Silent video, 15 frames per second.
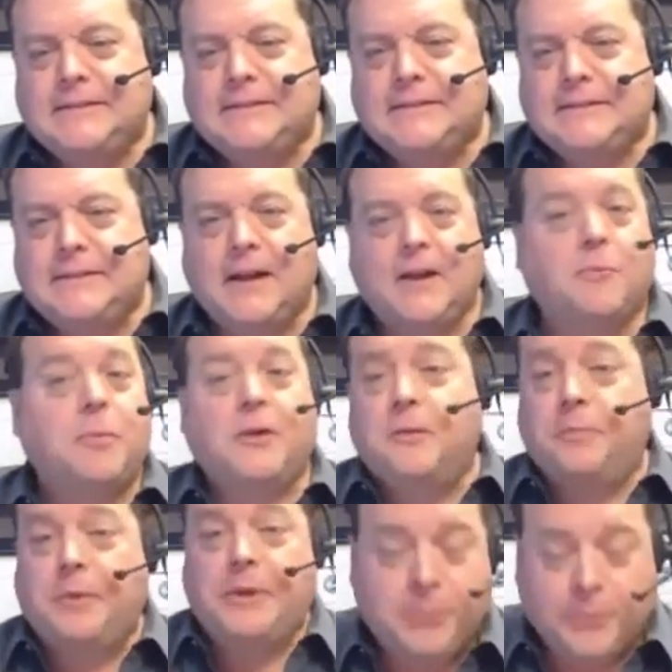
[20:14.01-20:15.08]
to help
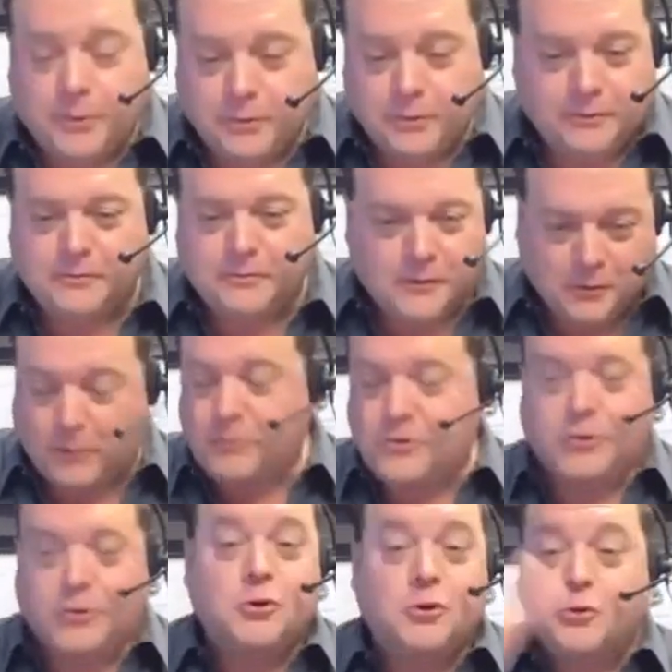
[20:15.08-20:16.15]
other people I'm
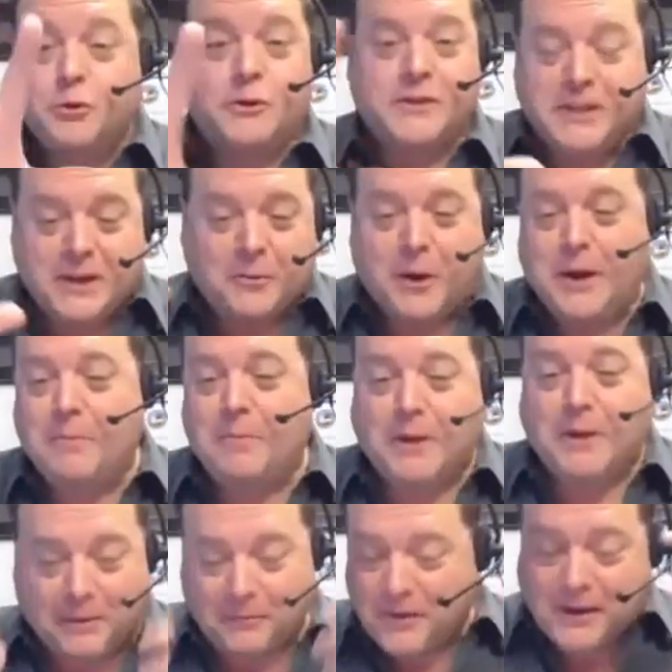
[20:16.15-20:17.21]
sure you do this anyway,
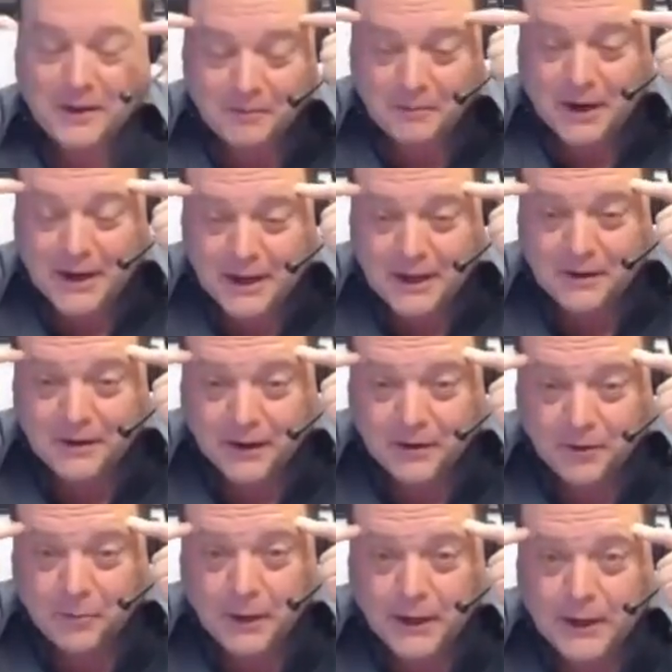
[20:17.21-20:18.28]
but I'm thinking in my head, like,
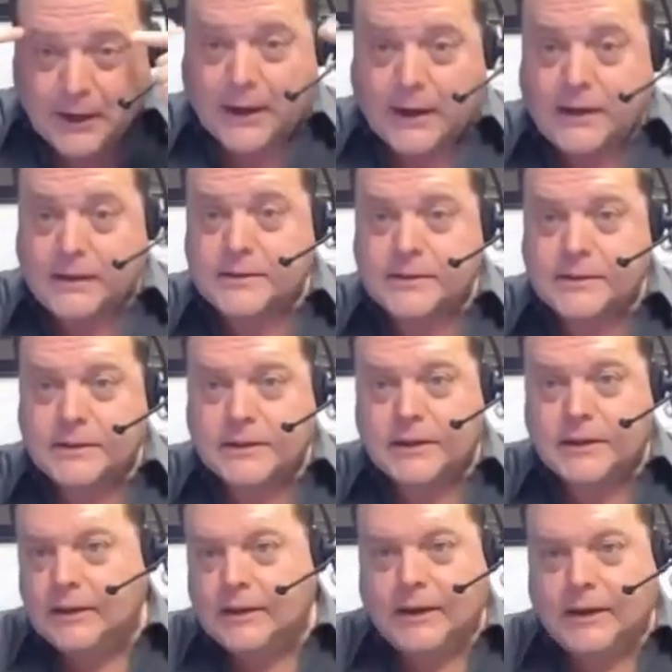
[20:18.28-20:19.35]
oh my gosh.
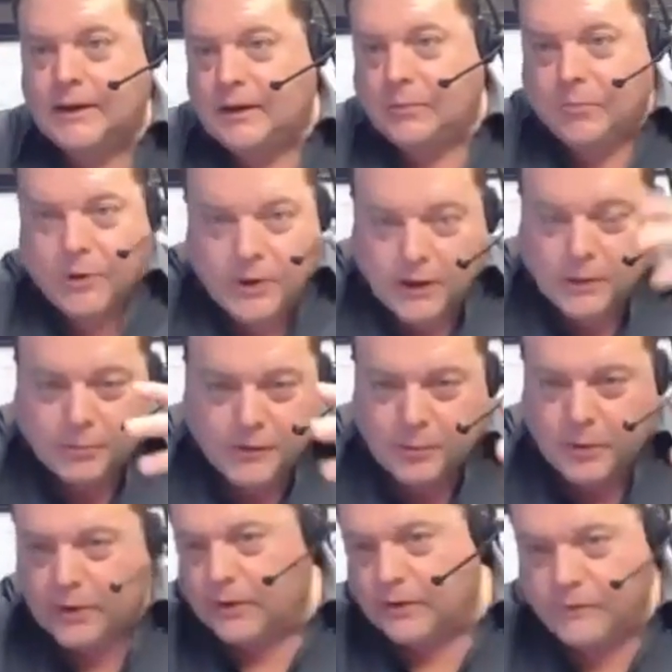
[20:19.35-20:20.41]
And I could bring a couple
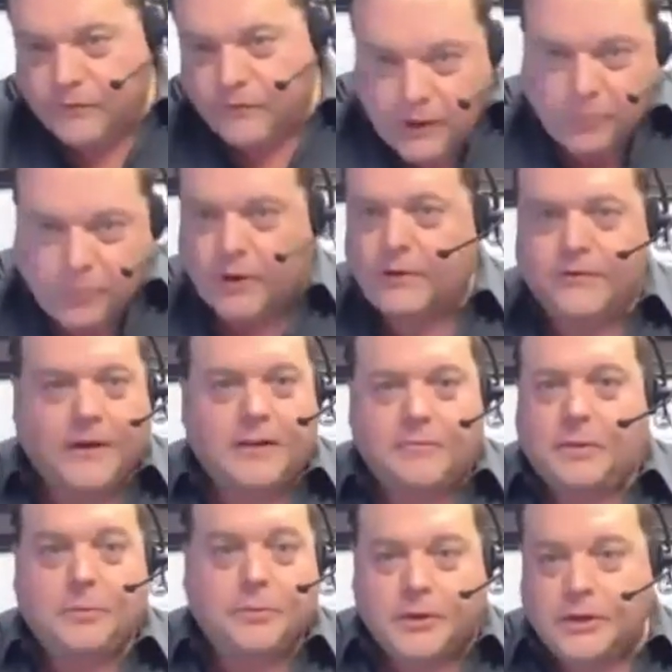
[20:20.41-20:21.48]
speakers if they bring five
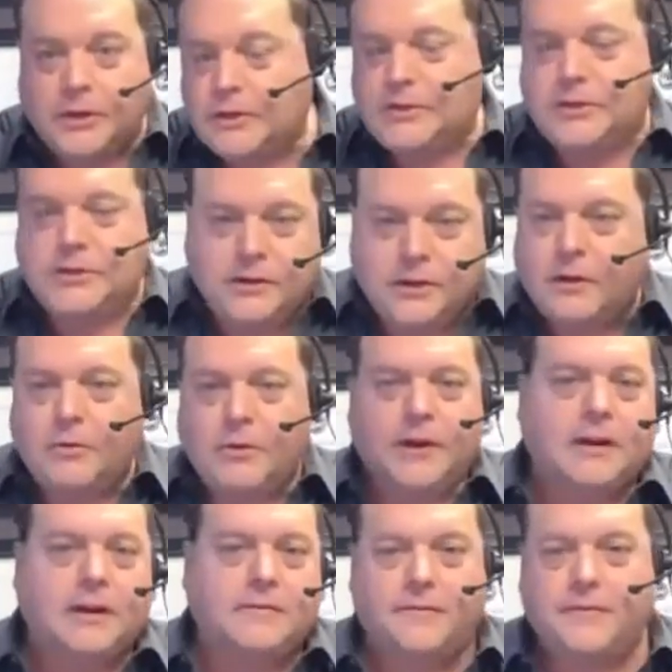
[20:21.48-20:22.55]
people each, and now we
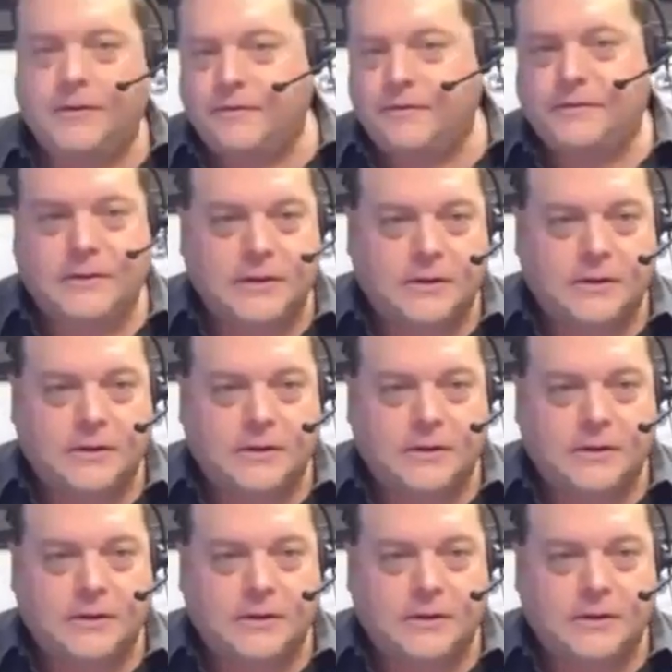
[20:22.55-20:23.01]
got 50, you, you know,